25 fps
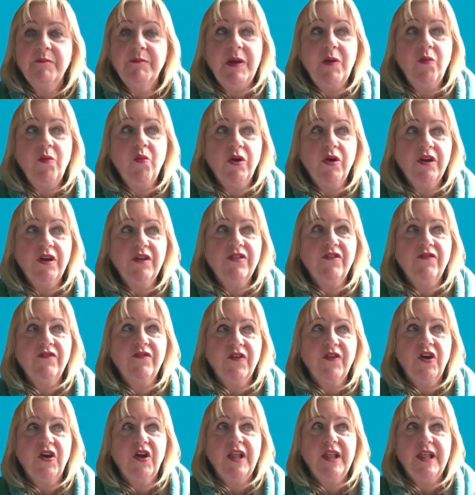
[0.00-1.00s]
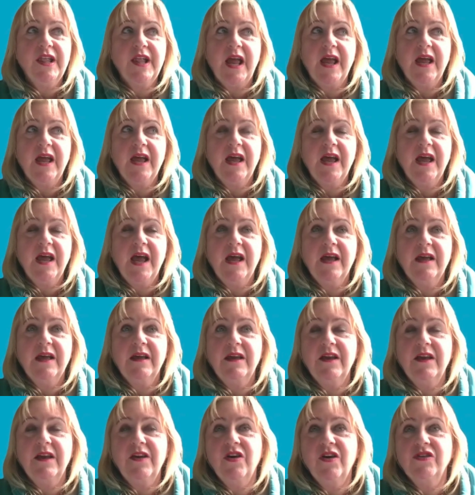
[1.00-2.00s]
Be one of the first,
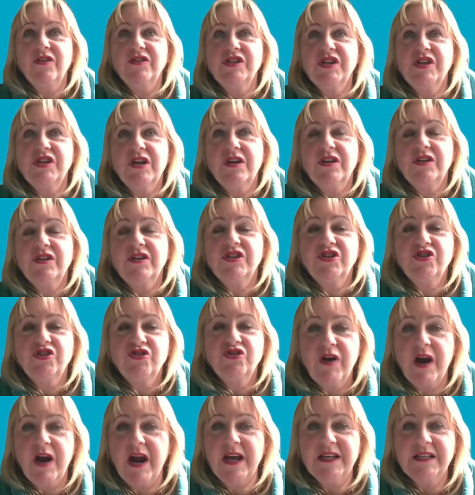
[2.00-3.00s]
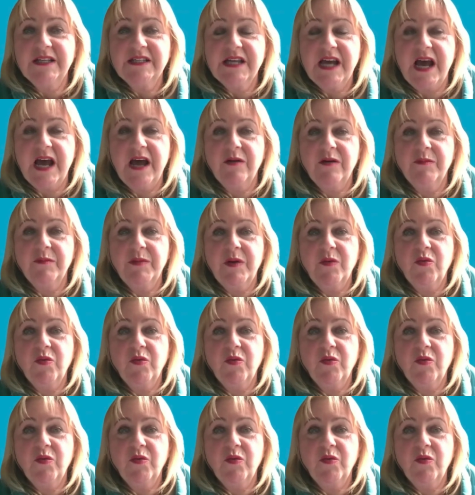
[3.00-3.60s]
to try it out.